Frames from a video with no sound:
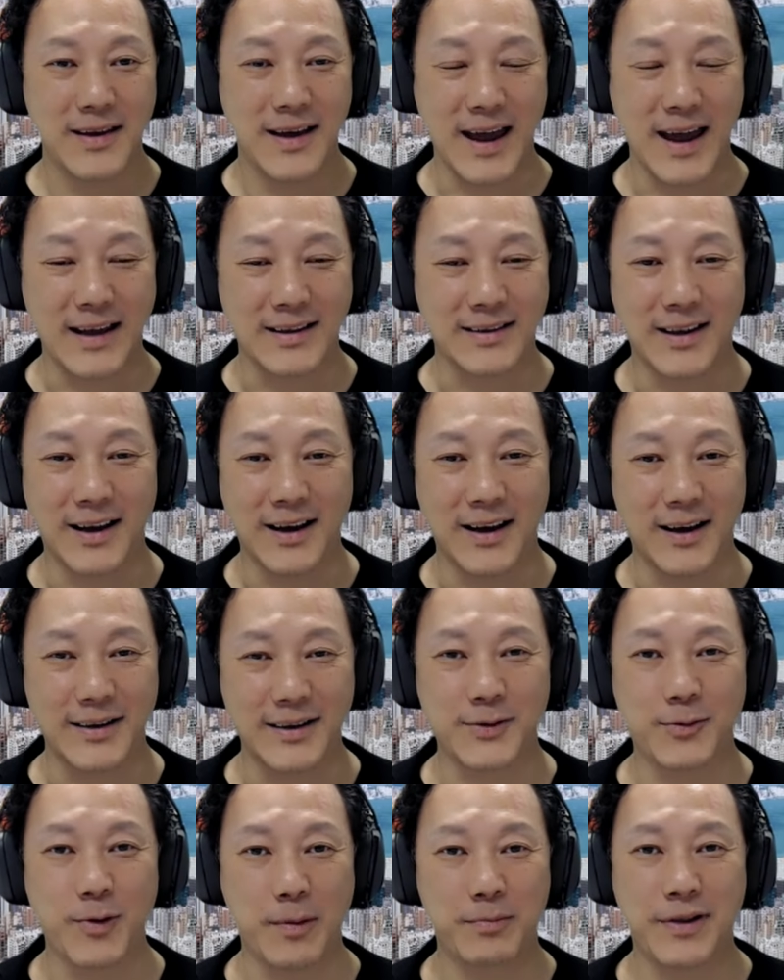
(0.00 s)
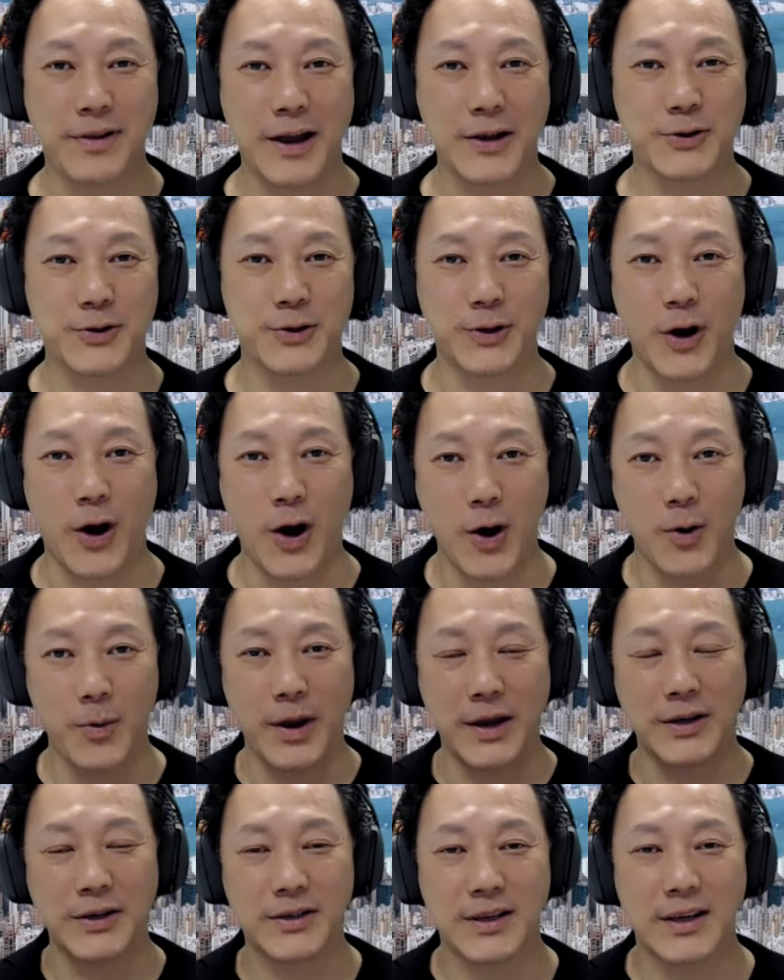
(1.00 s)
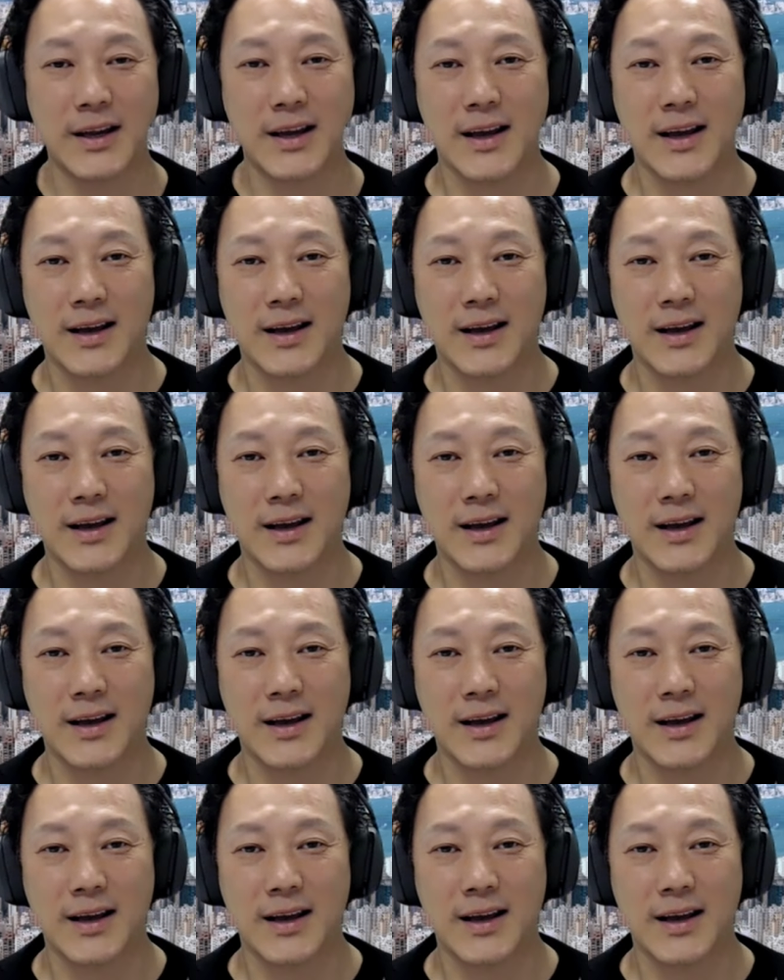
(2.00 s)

And uh, it's a great pleasure to always